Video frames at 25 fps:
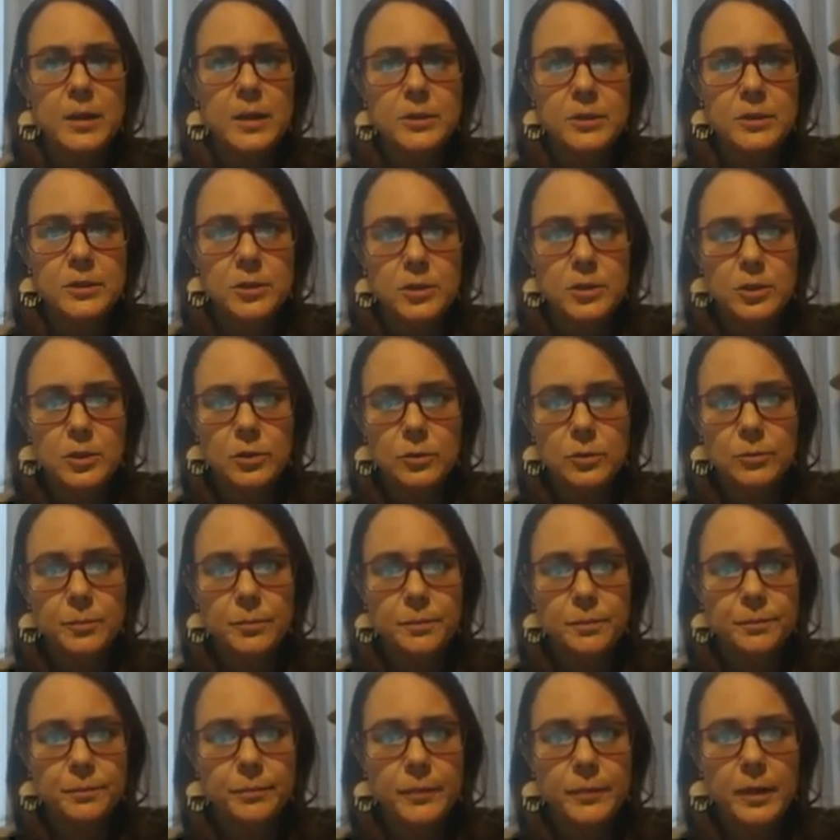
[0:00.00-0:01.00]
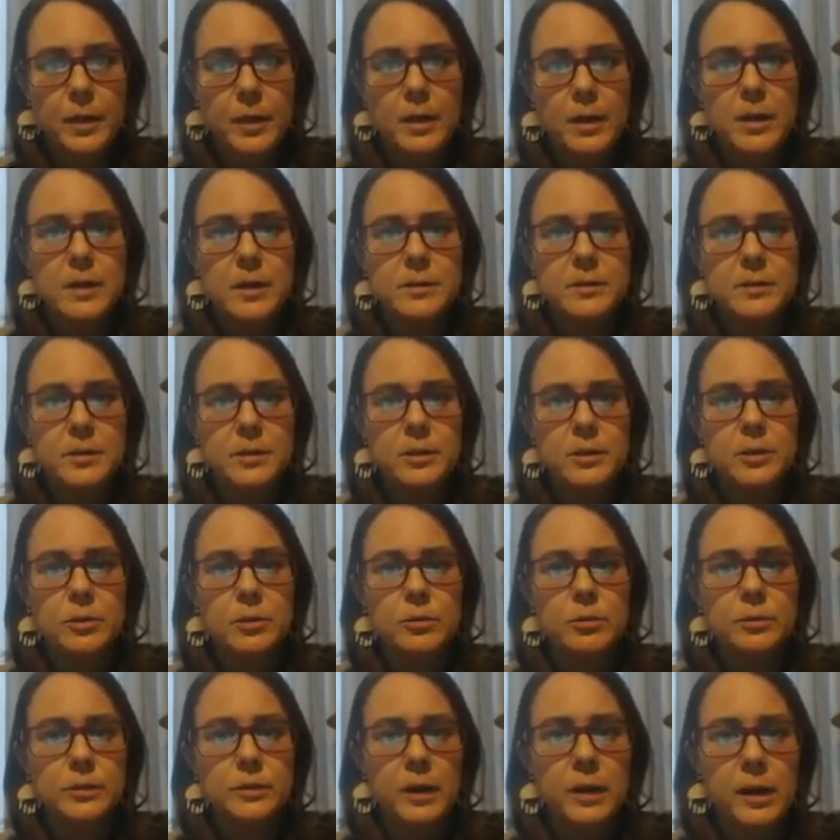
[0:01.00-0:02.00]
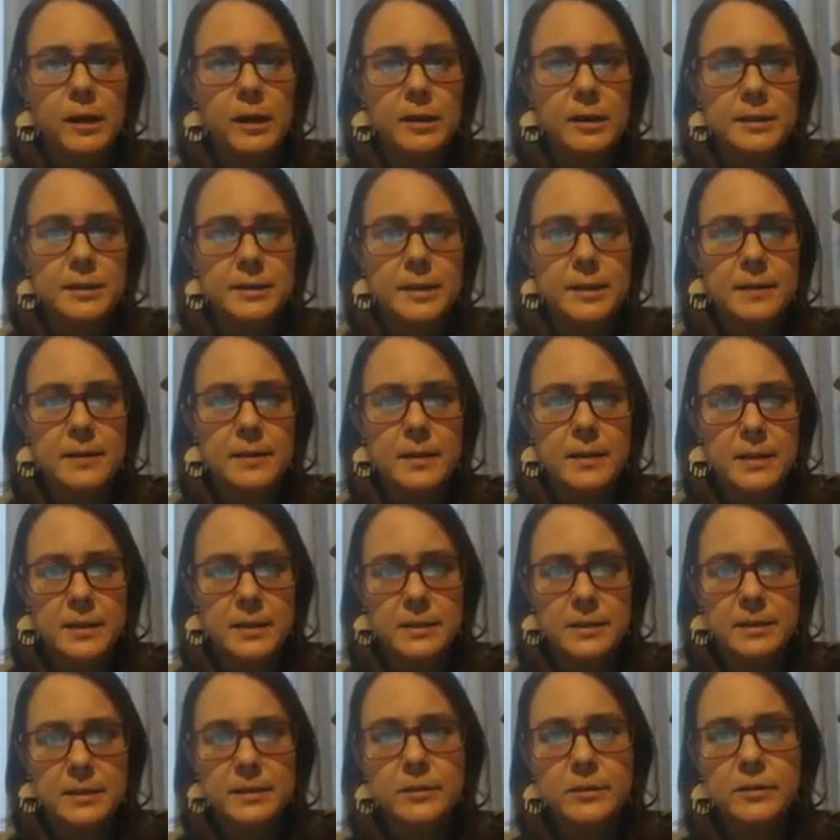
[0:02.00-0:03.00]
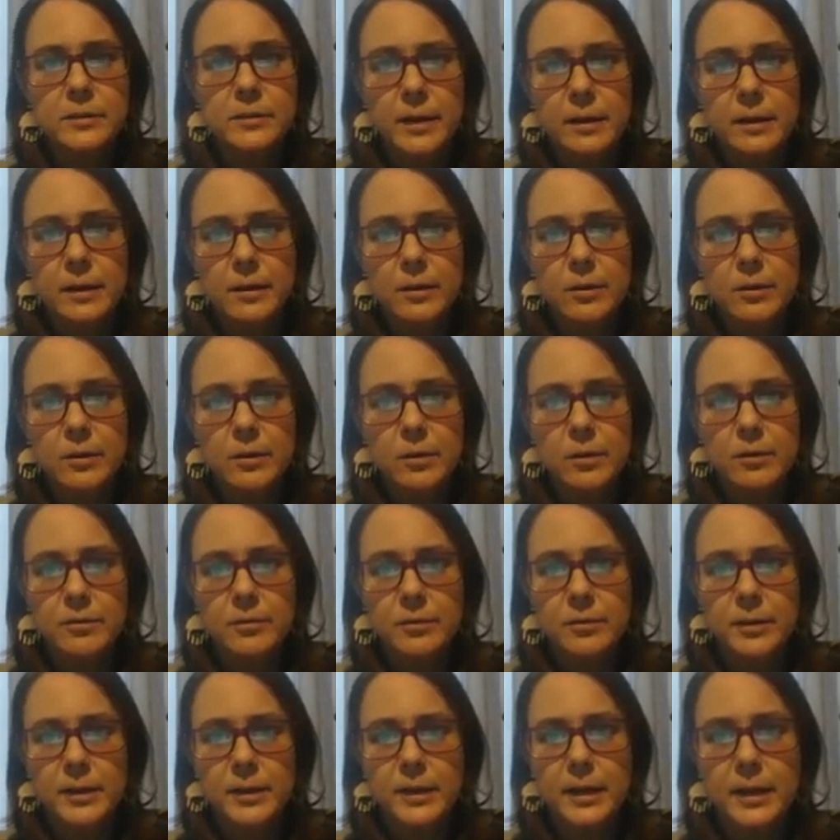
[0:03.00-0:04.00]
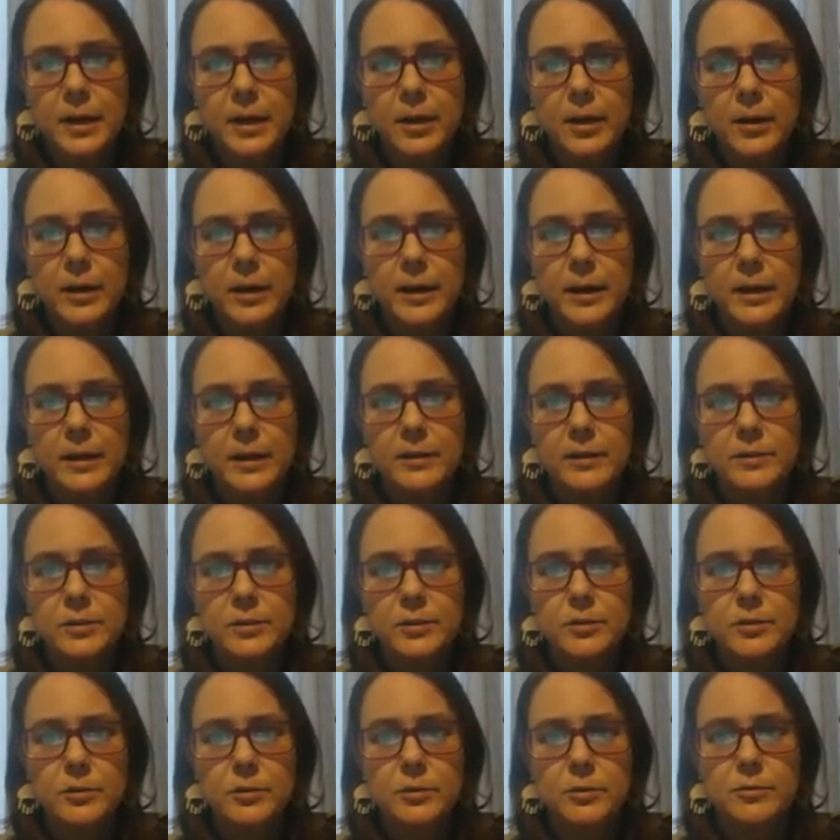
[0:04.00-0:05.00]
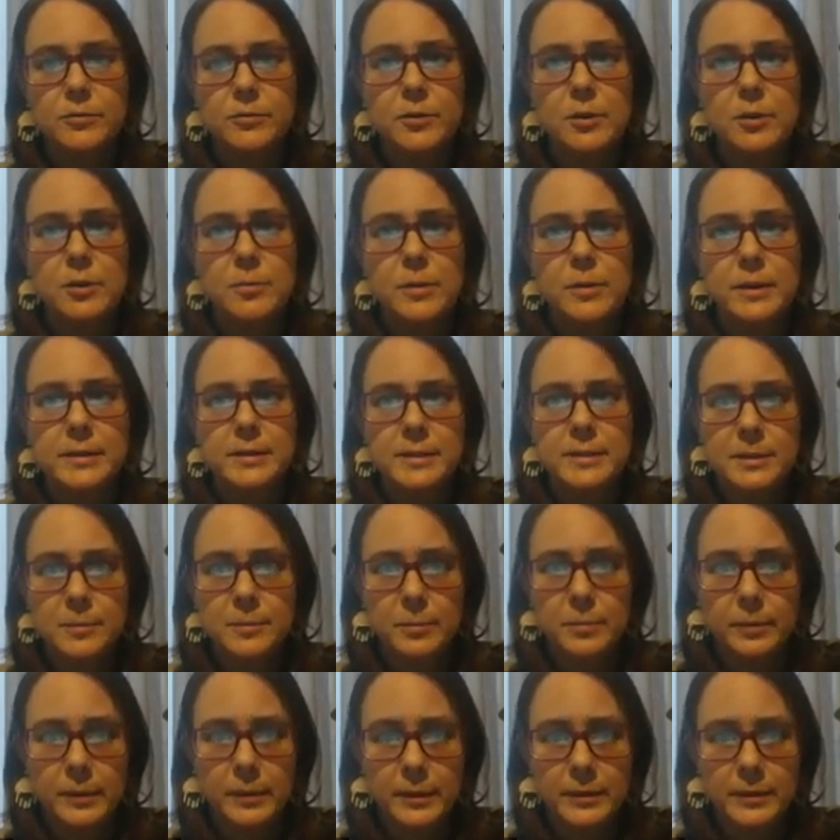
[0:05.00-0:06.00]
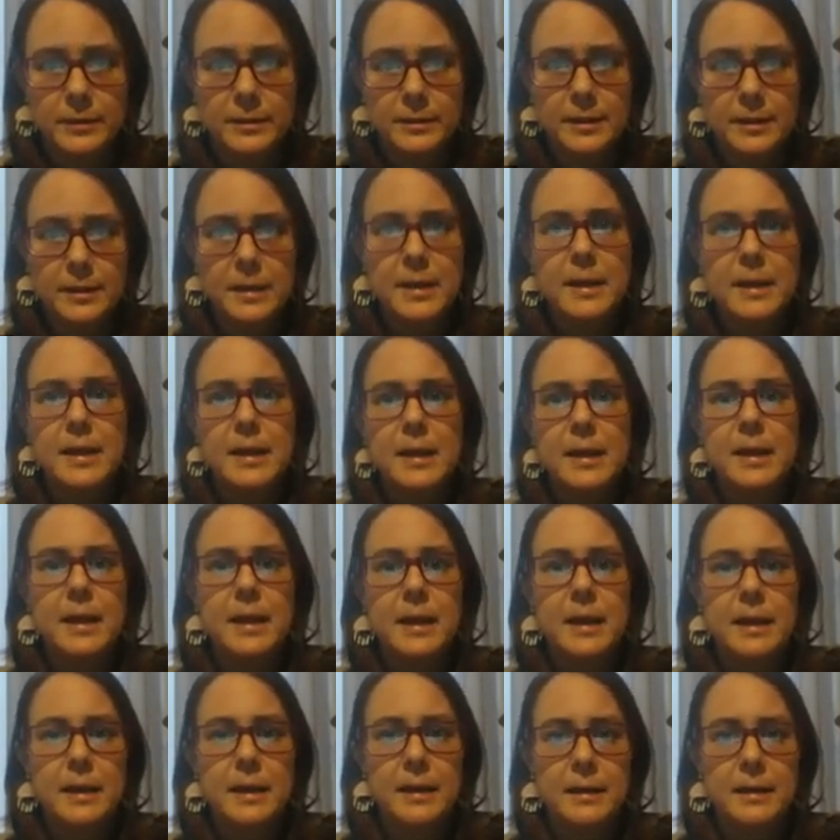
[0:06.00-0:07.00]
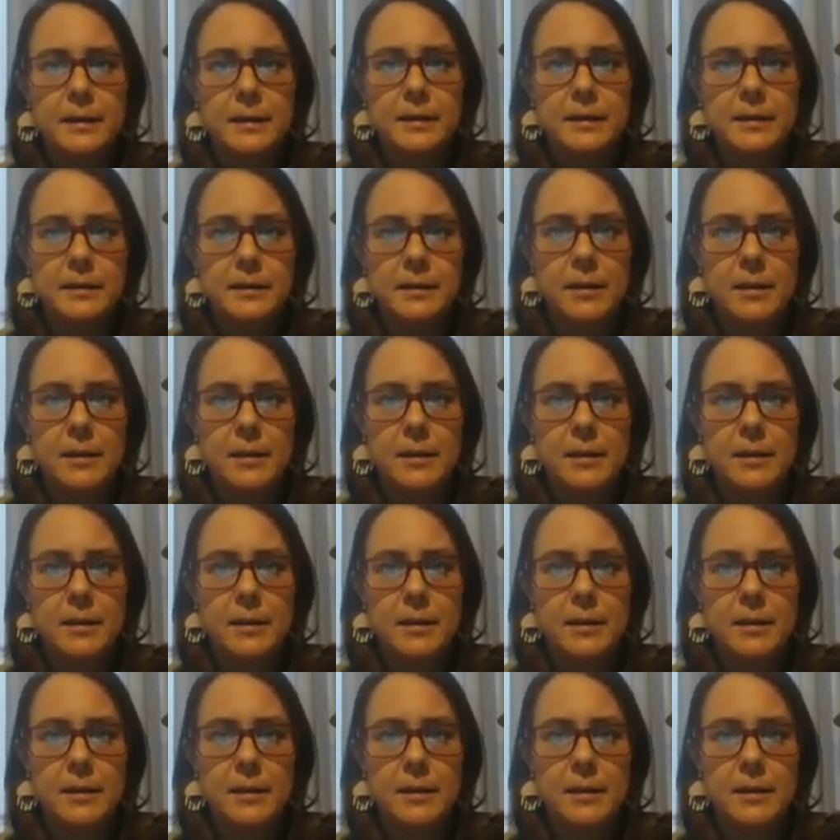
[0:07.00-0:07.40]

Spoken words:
new, to Google Docs, and then this little arrow over here and to from a template. And